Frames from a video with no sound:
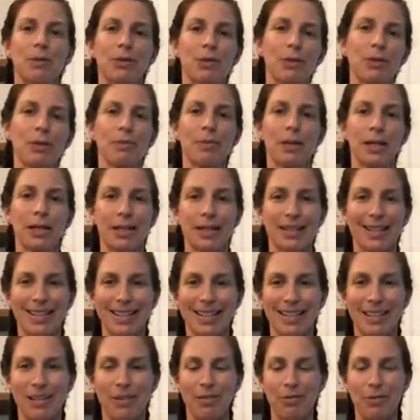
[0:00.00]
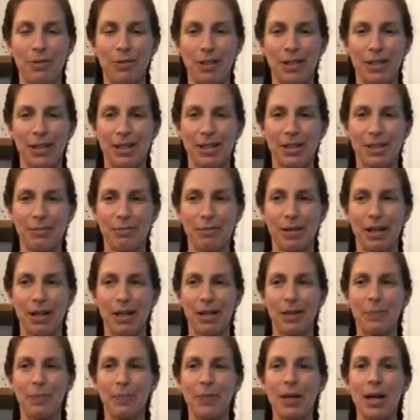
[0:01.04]
most amazing stuff once it's
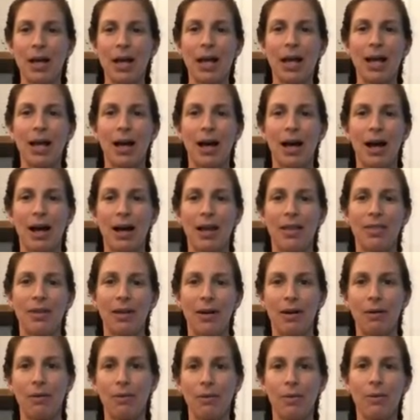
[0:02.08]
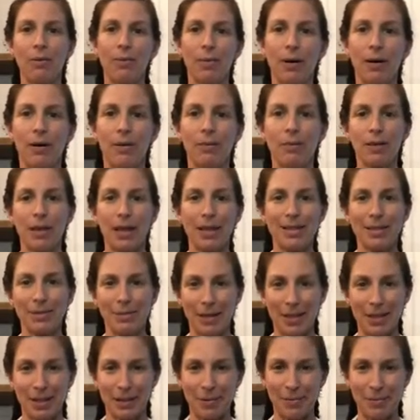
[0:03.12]
ready? I thought, oh, well, let's
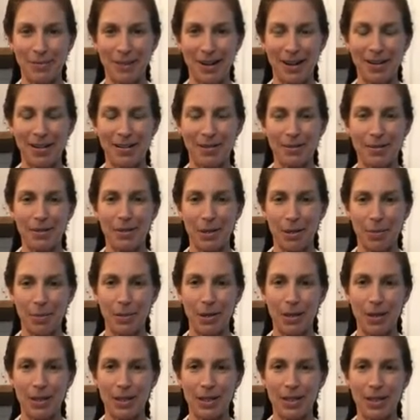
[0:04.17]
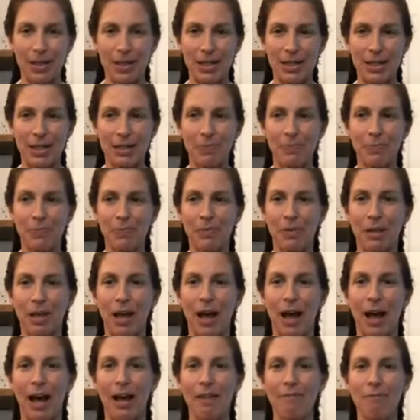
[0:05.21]
make some blondies.
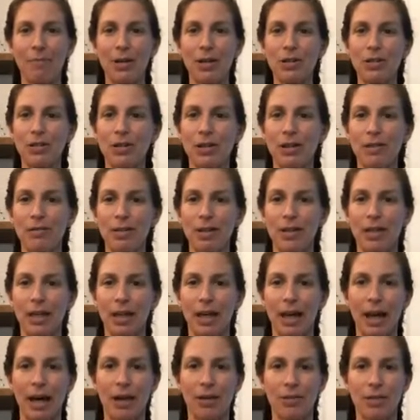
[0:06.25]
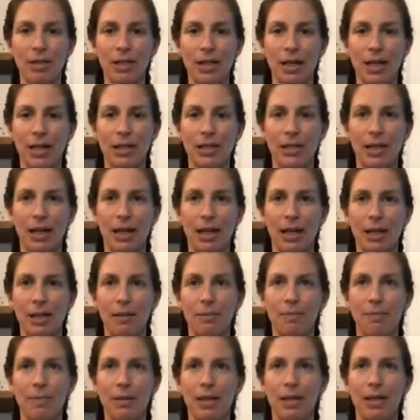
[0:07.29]
I've measured everything out. Today's not going to
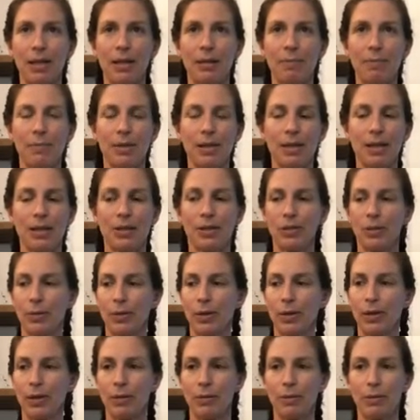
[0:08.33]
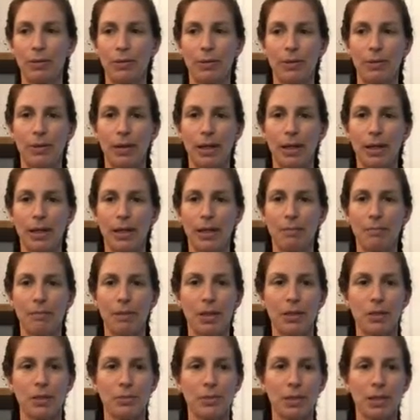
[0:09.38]
be me showing you any
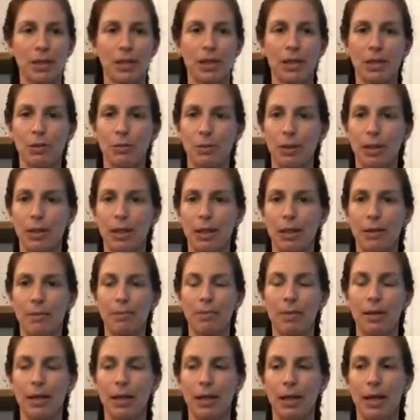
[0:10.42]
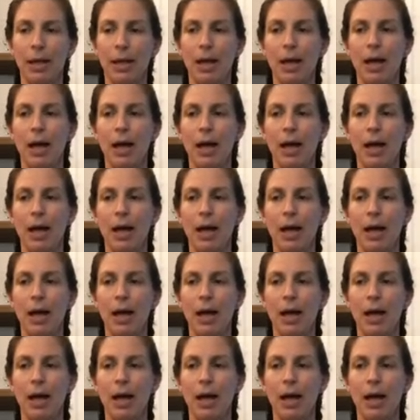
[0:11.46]
measurements. It's really going to be